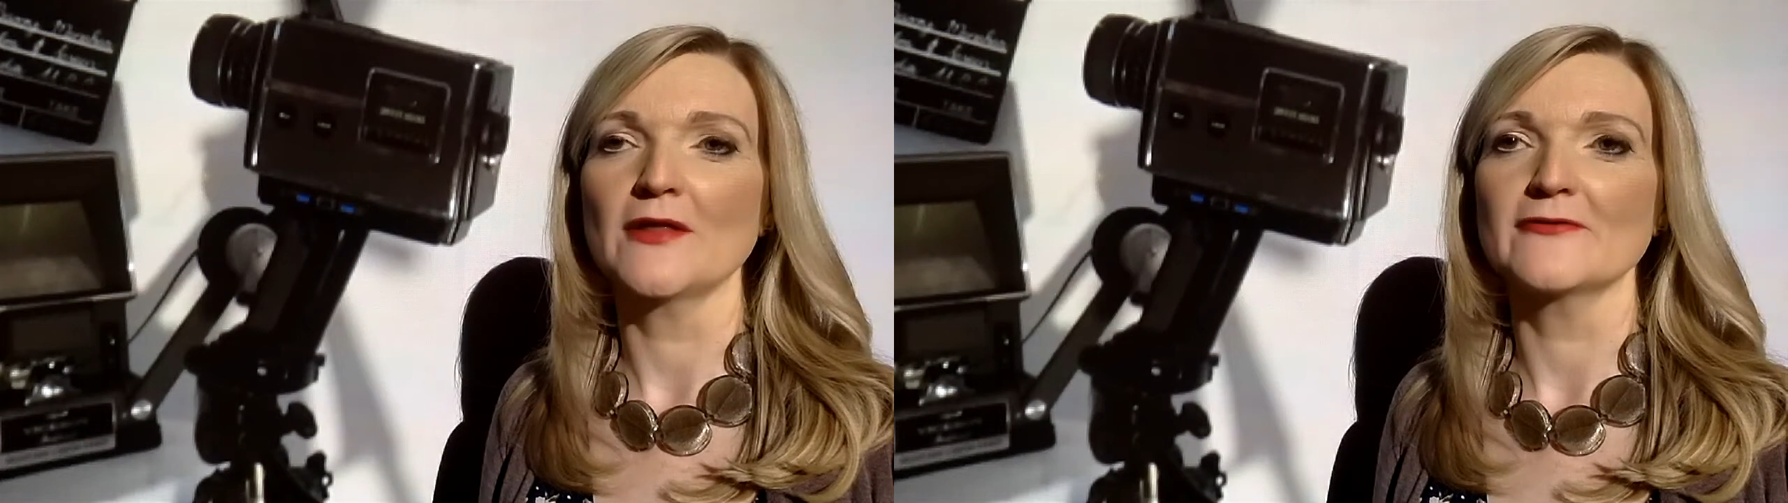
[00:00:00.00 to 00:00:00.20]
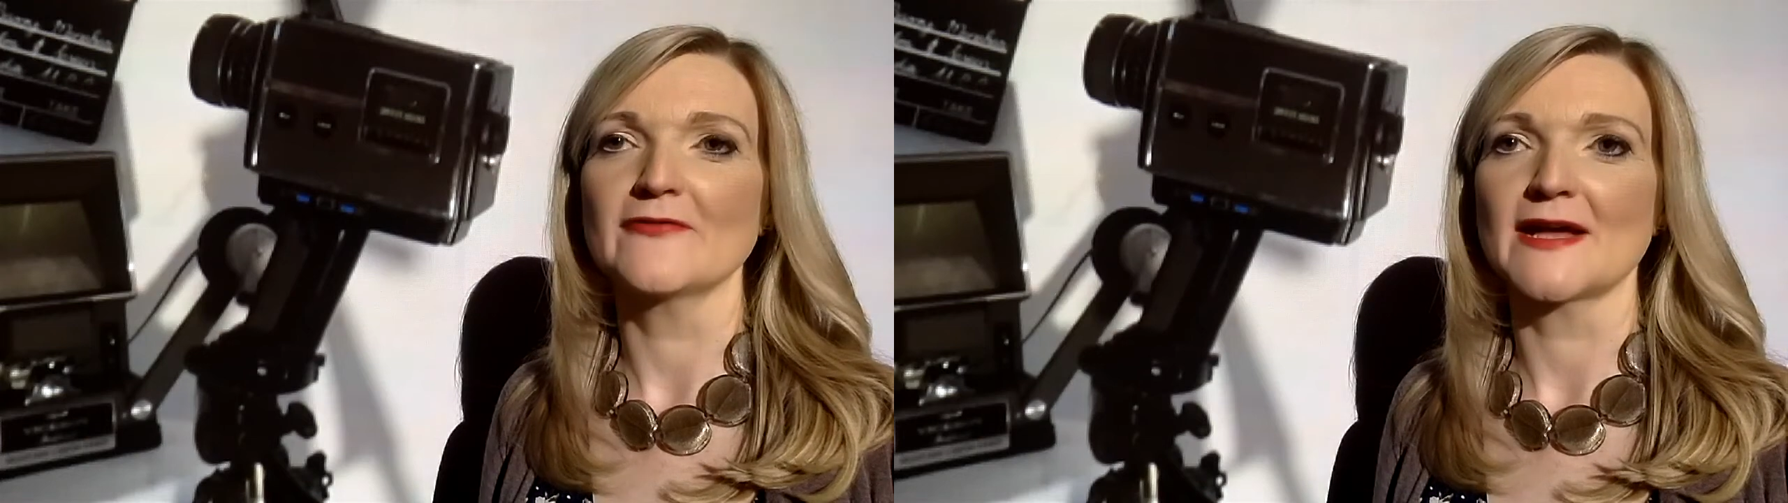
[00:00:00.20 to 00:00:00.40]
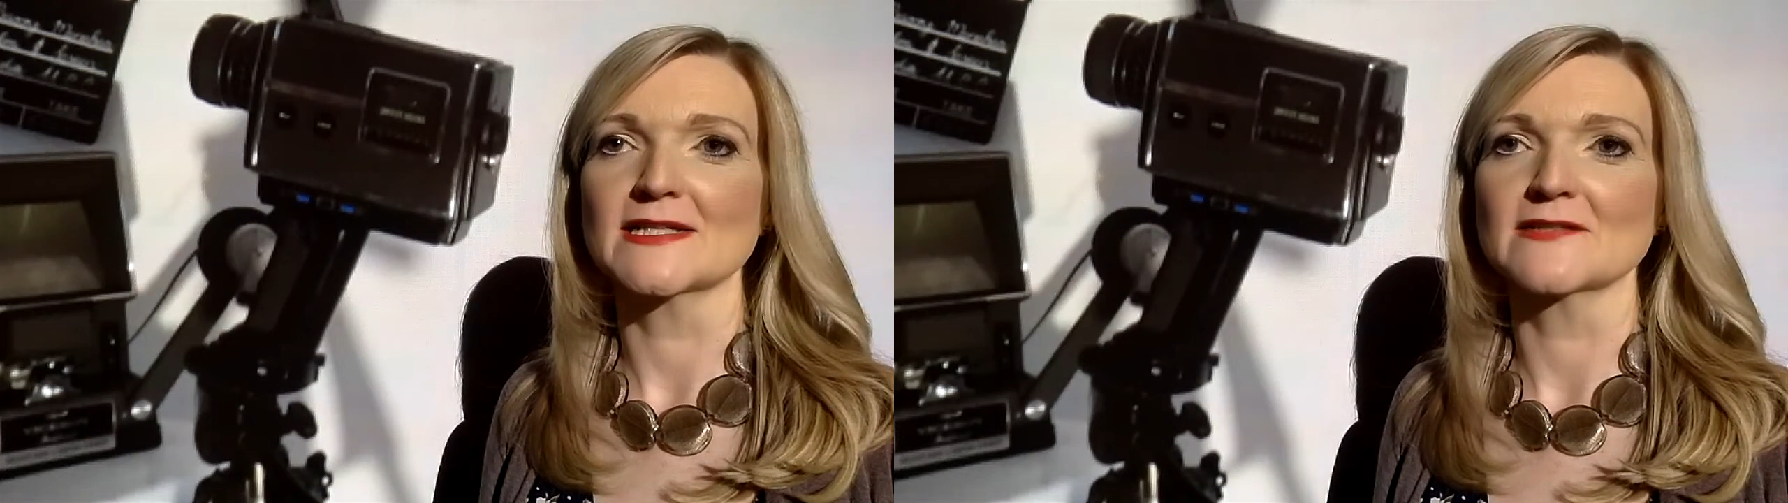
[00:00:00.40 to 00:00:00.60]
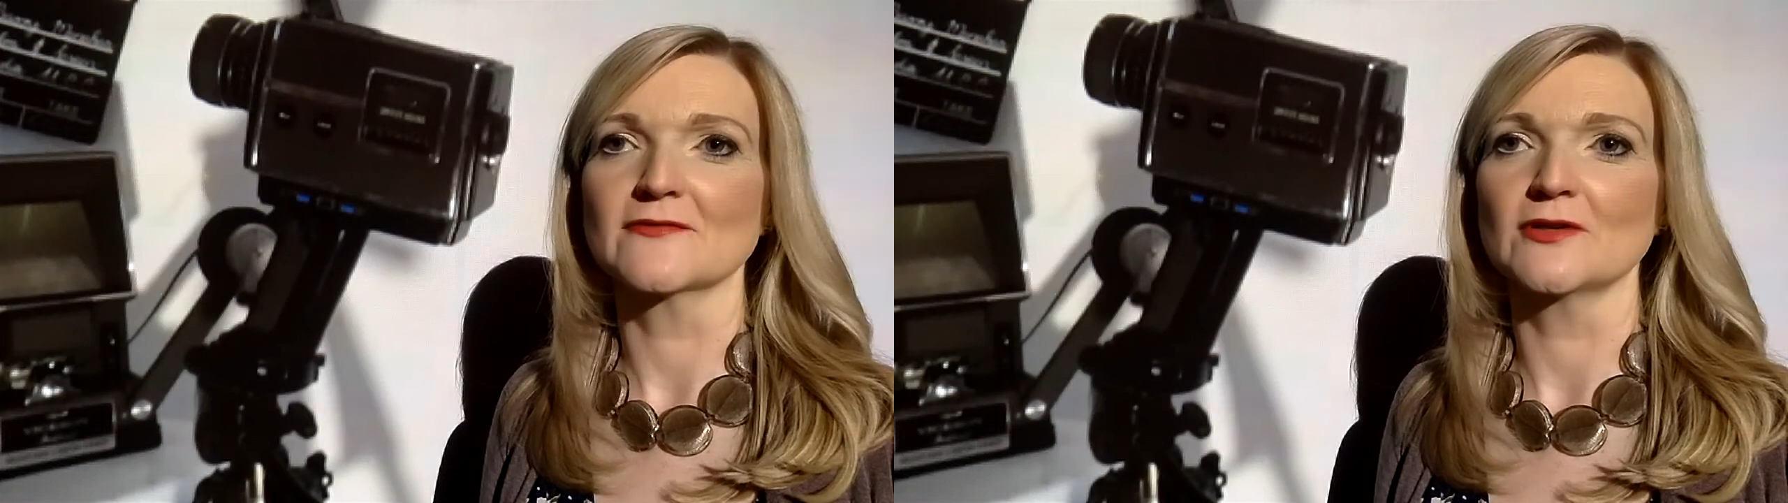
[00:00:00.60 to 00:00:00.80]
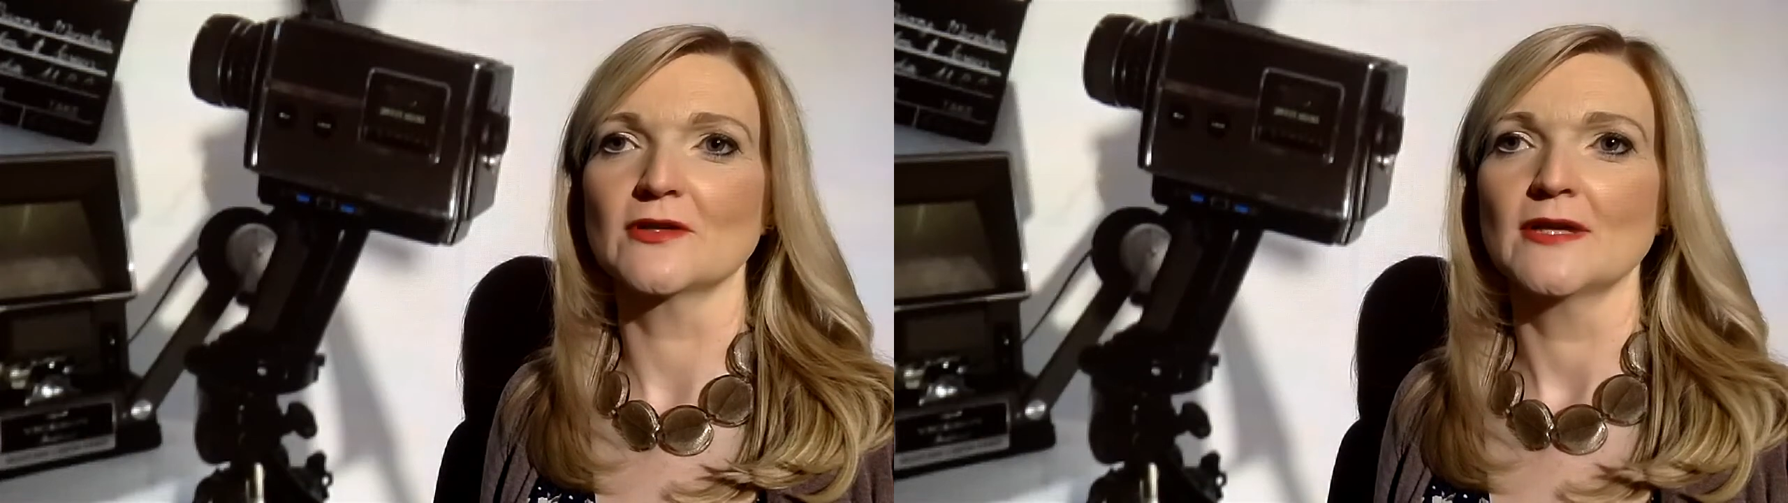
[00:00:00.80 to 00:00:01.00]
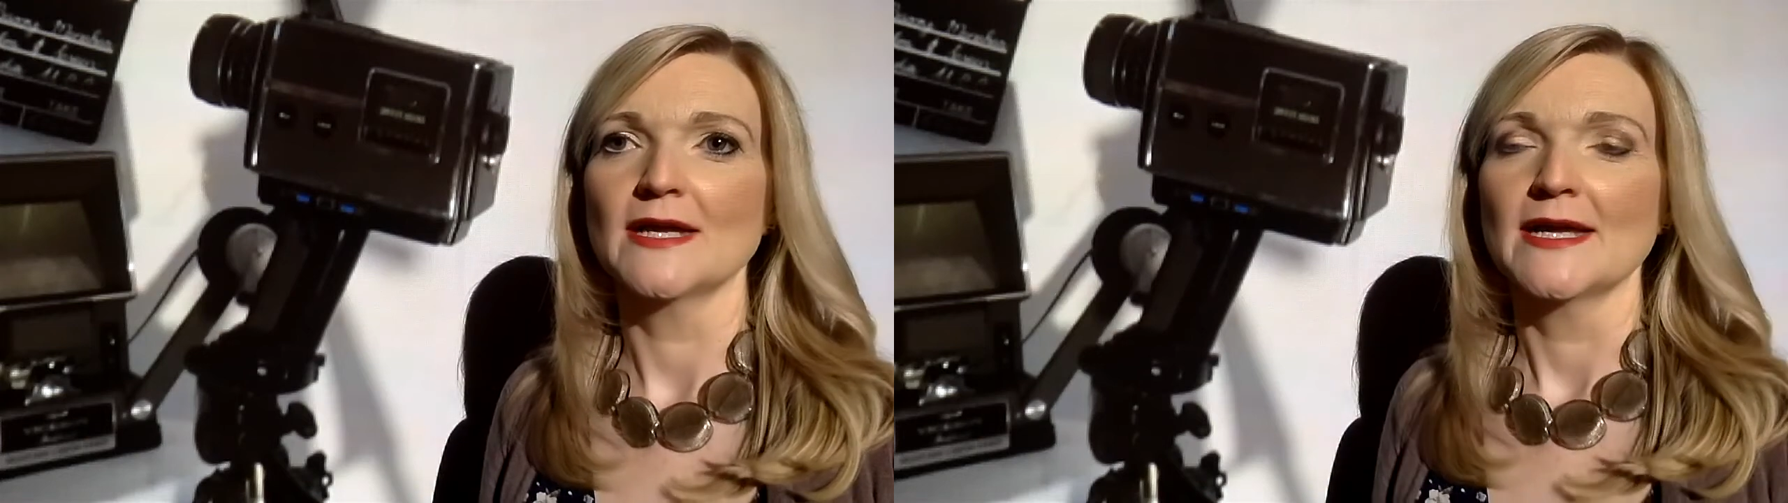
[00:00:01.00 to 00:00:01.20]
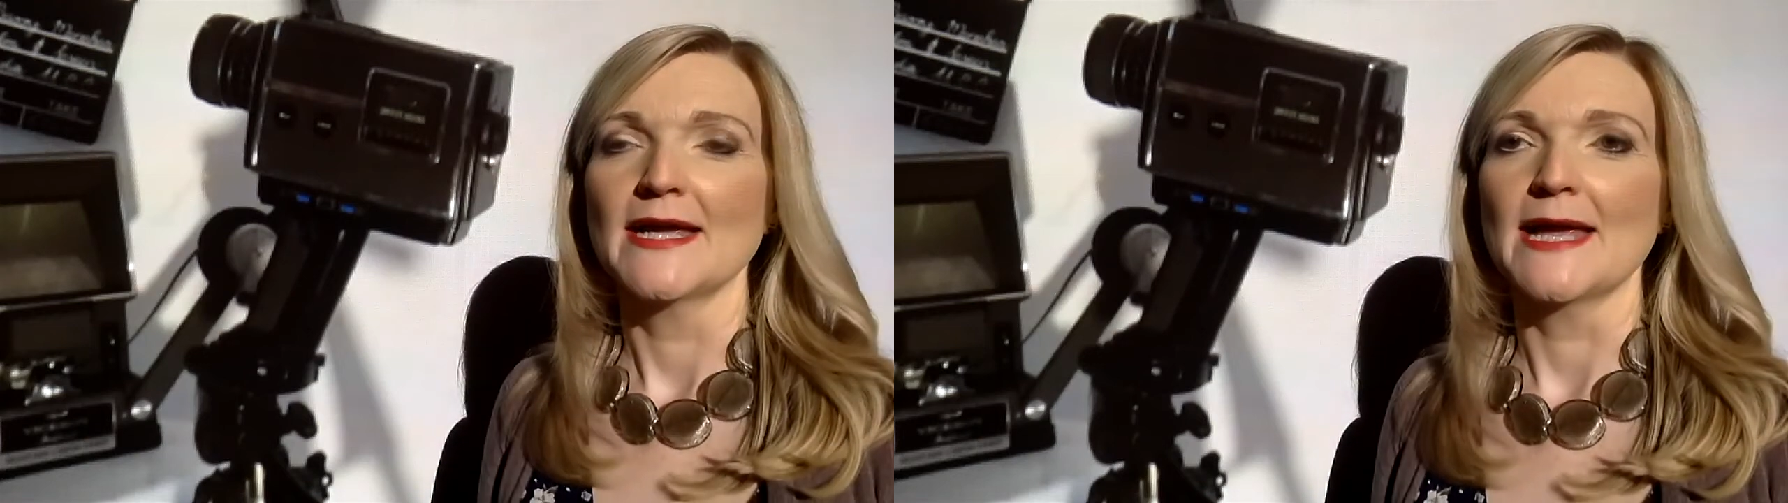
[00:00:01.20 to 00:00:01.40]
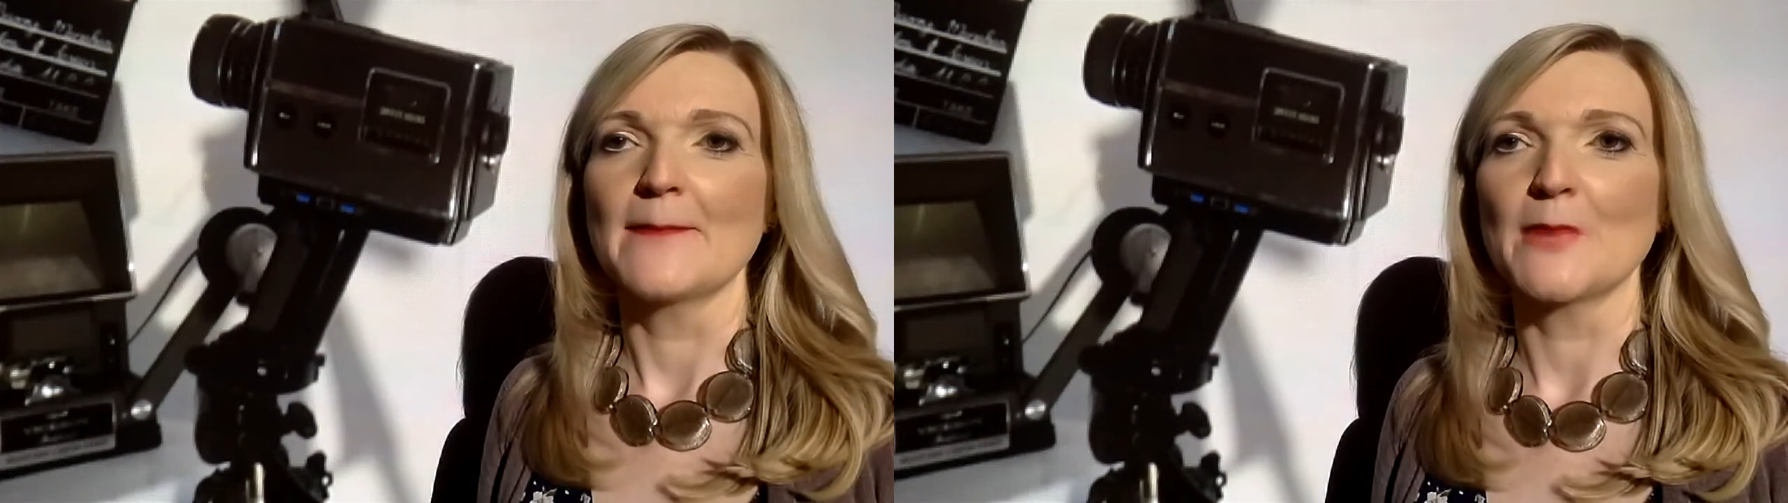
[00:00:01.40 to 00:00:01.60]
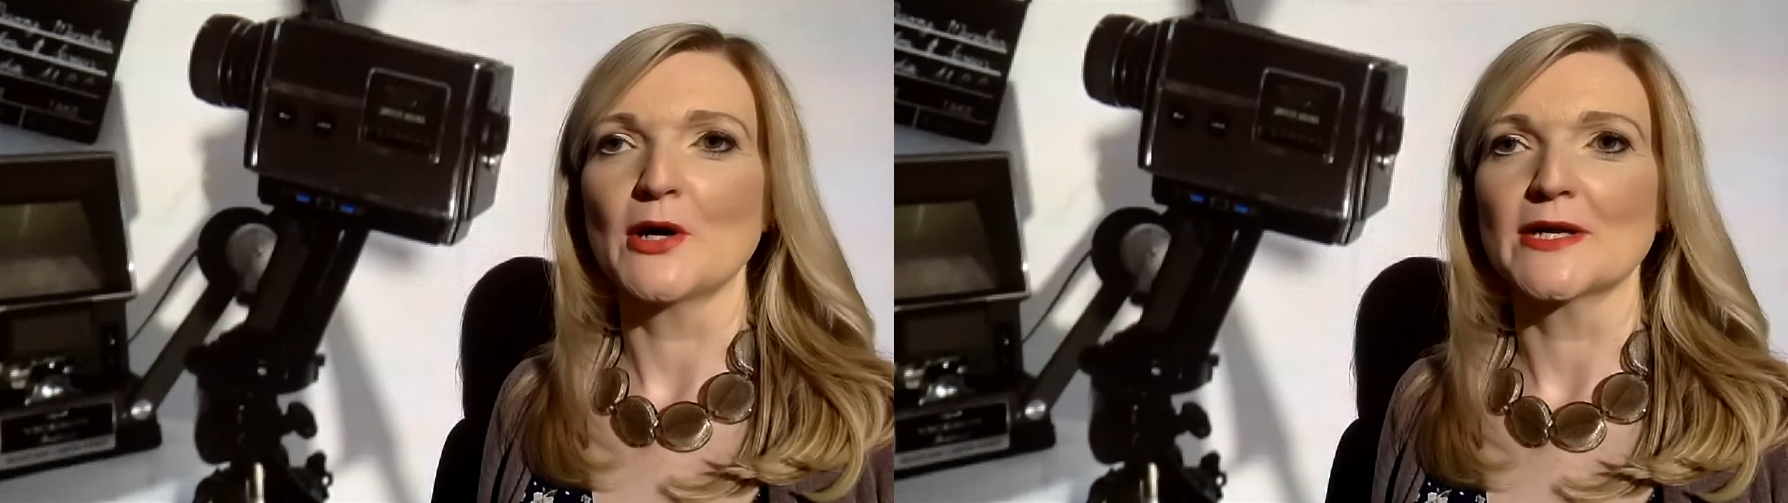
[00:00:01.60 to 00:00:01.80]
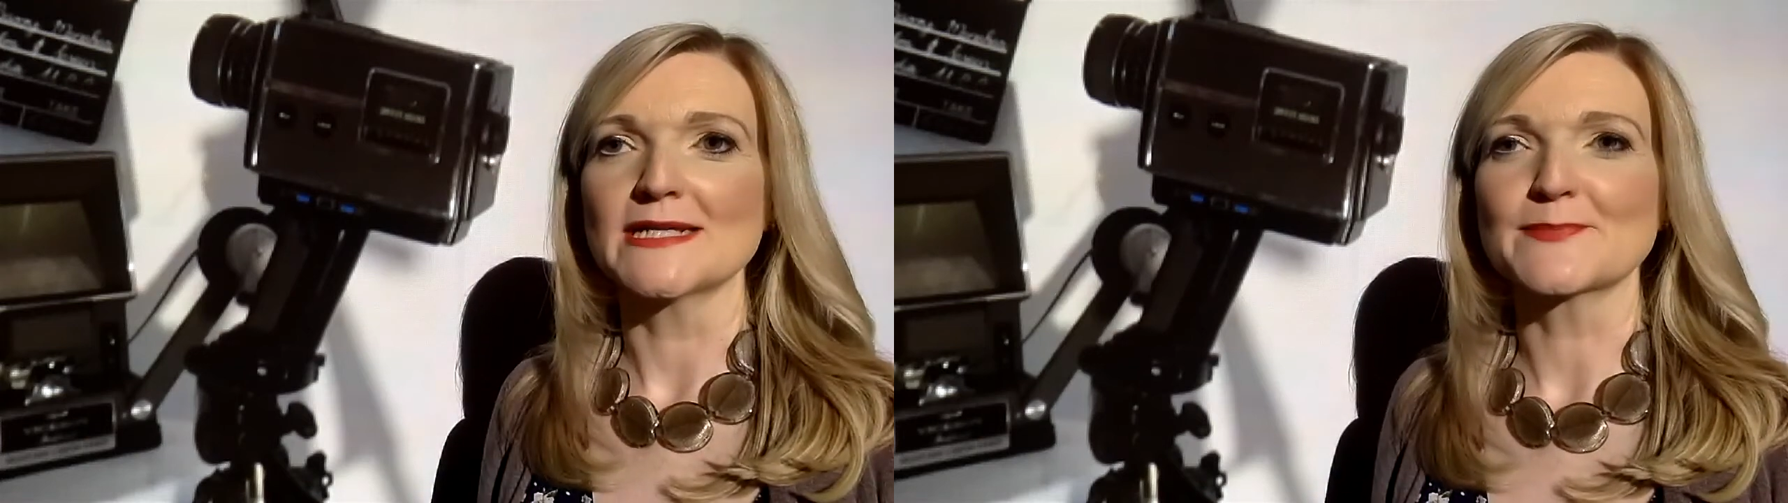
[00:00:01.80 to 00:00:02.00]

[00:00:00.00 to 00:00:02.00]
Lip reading: the festival embodies